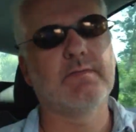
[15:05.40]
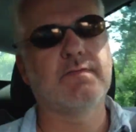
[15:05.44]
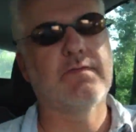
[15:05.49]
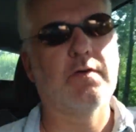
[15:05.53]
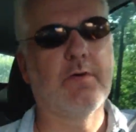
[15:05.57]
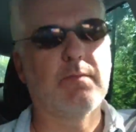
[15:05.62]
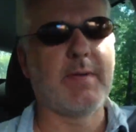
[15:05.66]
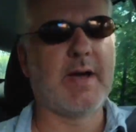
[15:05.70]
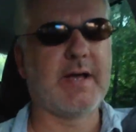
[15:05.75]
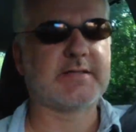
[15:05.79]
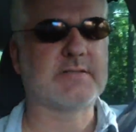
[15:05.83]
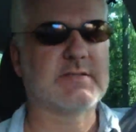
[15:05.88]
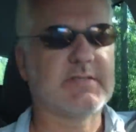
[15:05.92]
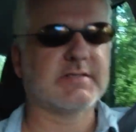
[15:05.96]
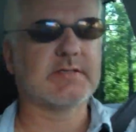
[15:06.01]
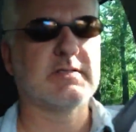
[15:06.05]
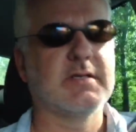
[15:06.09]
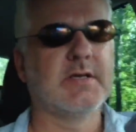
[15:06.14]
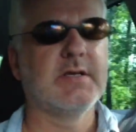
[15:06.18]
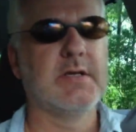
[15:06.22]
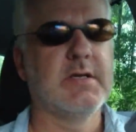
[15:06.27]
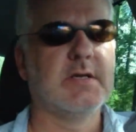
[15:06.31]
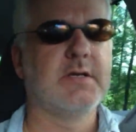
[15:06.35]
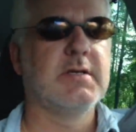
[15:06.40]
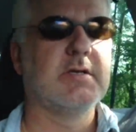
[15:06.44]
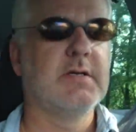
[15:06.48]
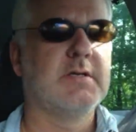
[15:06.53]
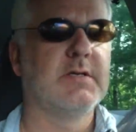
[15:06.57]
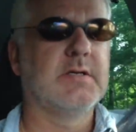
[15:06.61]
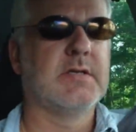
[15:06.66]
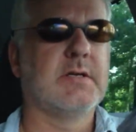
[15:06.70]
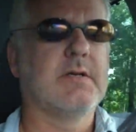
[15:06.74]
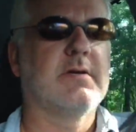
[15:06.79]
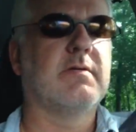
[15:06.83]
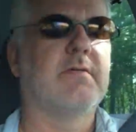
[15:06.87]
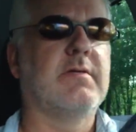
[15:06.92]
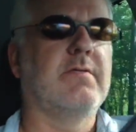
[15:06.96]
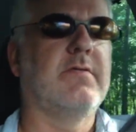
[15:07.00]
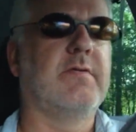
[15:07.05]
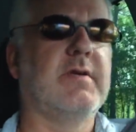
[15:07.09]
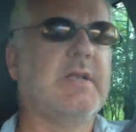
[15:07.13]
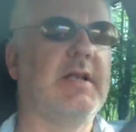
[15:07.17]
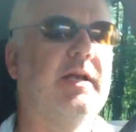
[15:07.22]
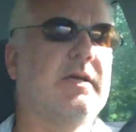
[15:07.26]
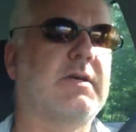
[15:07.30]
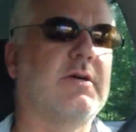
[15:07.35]
formatted.
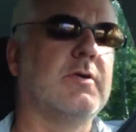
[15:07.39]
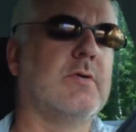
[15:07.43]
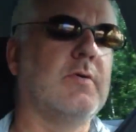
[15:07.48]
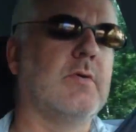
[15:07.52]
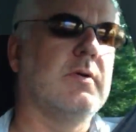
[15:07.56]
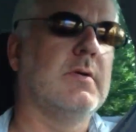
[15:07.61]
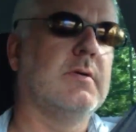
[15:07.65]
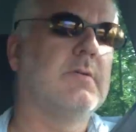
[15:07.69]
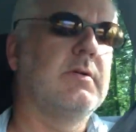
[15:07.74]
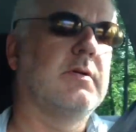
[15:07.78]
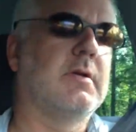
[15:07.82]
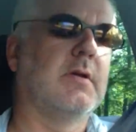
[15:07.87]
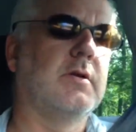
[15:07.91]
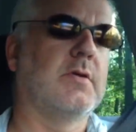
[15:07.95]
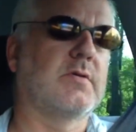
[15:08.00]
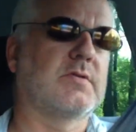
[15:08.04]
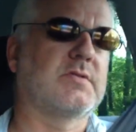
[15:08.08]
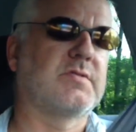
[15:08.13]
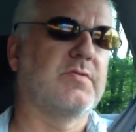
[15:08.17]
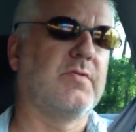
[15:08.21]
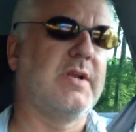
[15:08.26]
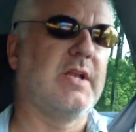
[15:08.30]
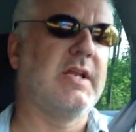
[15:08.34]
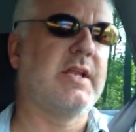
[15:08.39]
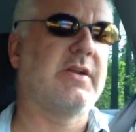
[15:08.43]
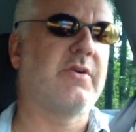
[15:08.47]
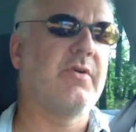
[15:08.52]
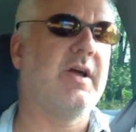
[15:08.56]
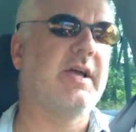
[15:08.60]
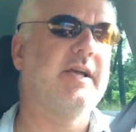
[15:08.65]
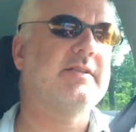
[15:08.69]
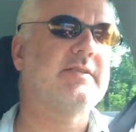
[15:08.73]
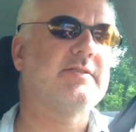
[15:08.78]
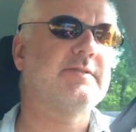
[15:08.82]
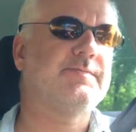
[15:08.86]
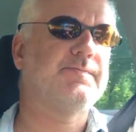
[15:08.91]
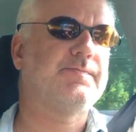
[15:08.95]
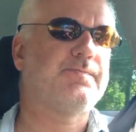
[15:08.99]
Really cool, looks really great.